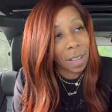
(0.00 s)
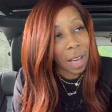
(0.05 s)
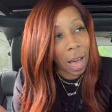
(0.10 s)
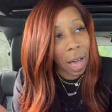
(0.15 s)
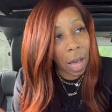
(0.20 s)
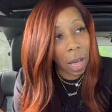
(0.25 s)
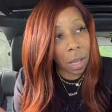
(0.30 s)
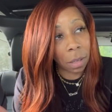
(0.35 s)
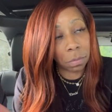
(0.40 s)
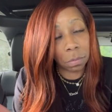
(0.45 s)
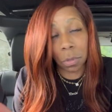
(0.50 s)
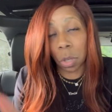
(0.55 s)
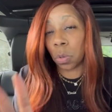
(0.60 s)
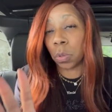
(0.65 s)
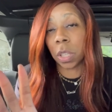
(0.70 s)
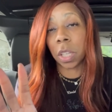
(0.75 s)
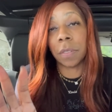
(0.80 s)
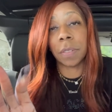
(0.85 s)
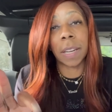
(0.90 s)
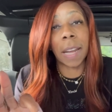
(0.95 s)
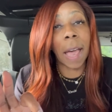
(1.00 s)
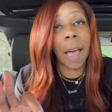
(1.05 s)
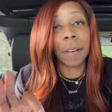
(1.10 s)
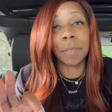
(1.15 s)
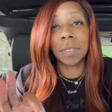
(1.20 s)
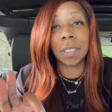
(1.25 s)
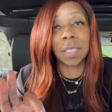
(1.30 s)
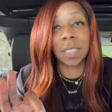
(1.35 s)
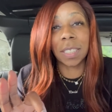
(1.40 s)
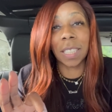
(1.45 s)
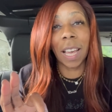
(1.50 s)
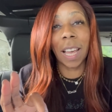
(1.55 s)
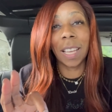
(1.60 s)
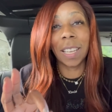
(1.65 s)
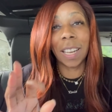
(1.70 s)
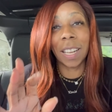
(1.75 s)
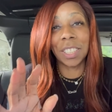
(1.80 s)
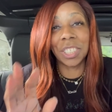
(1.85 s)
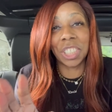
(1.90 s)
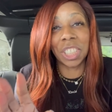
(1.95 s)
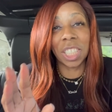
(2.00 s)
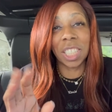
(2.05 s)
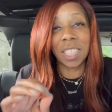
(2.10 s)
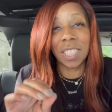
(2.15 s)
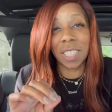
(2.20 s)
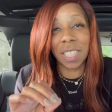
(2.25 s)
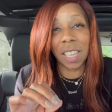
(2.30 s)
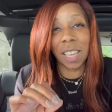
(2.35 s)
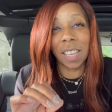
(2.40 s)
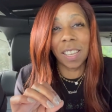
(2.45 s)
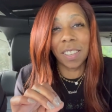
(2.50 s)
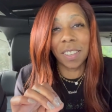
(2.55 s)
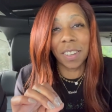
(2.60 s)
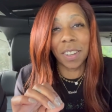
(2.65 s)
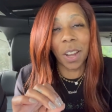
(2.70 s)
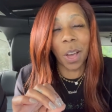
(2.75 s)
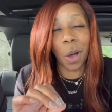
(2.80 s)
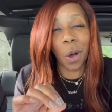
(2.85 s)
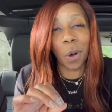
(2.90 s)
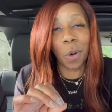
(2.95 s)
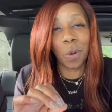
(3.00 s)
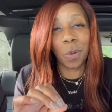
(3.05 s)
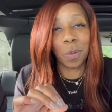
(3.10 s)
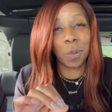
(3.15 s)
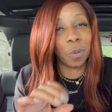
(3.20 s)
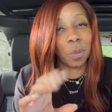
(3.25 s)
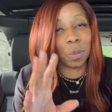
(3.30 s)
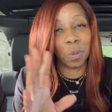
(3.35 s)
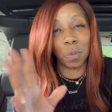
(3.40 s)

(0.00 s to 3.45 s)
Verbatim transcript: I don't even have to say that Jeezy, you know,